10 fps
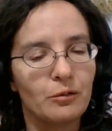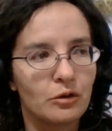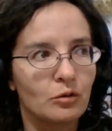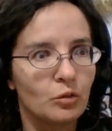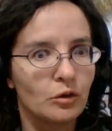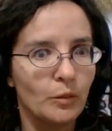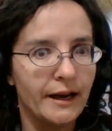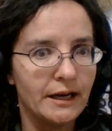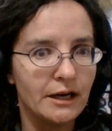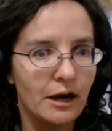We're, we're
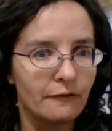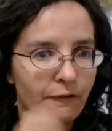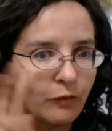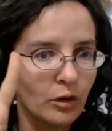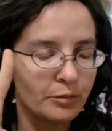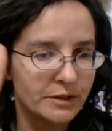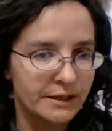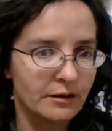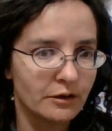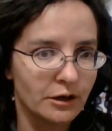waiting on four
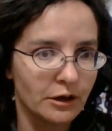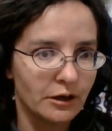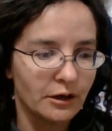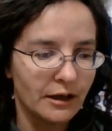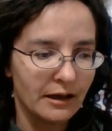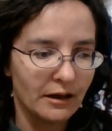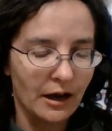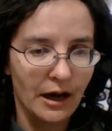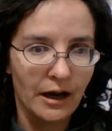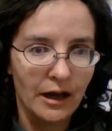particular
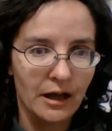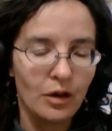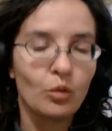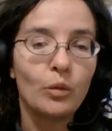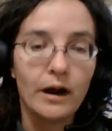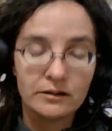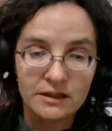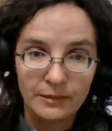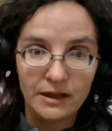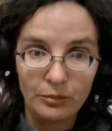uh, wells
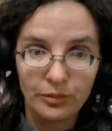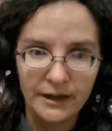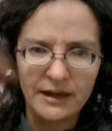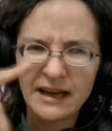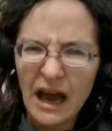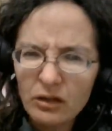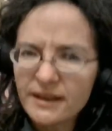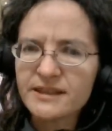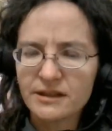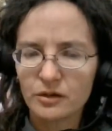to be completed. I'll
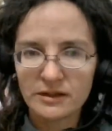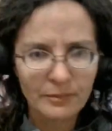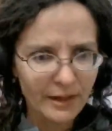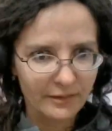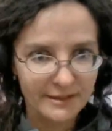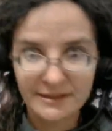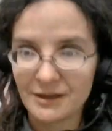list those. Let me list